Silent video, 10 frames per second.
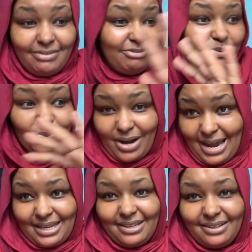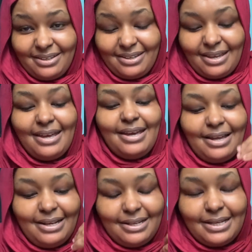Cry,
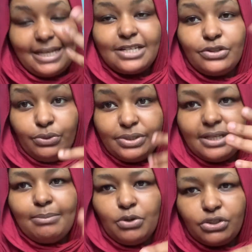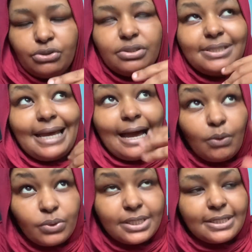let those emotions
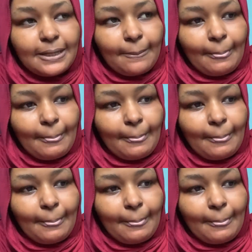out,